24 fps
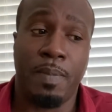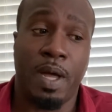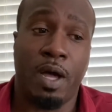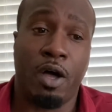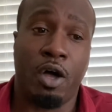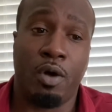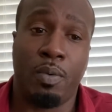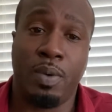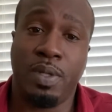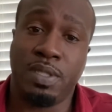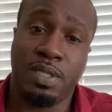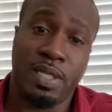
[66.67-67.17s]

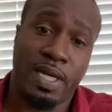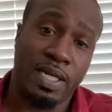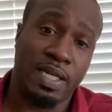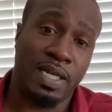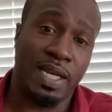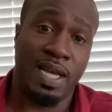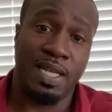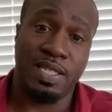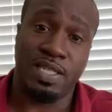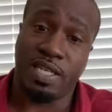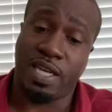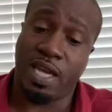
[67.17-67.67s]
always like to
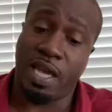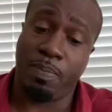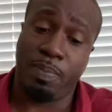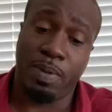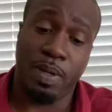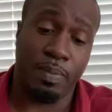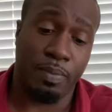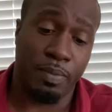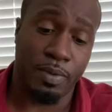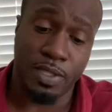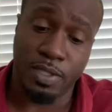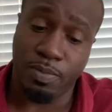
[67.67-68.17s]
educate
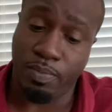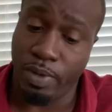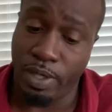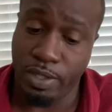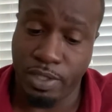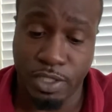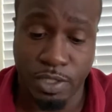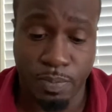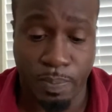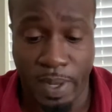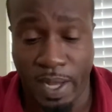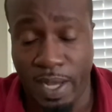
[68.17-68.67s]
people as much
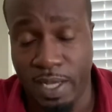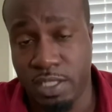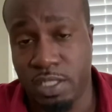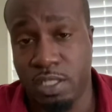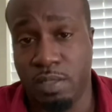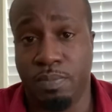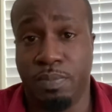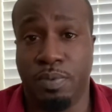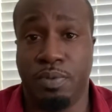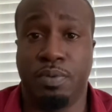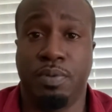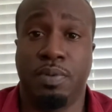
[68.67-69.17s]
as
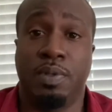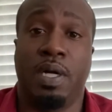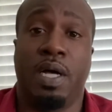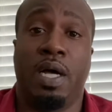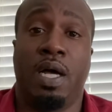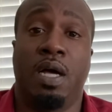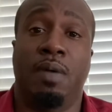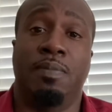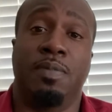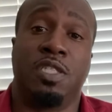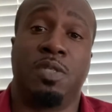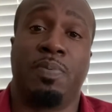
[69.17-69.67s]
possible,
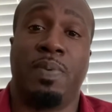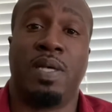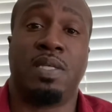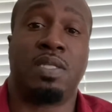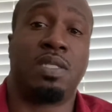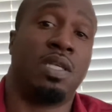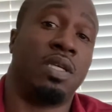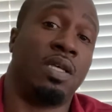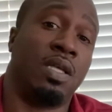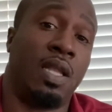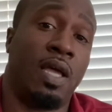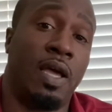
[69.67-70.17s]

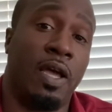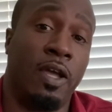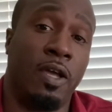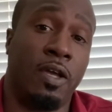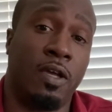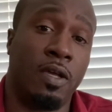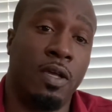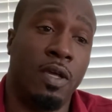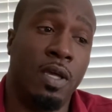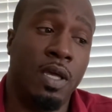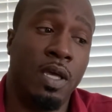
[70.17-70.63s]
especially like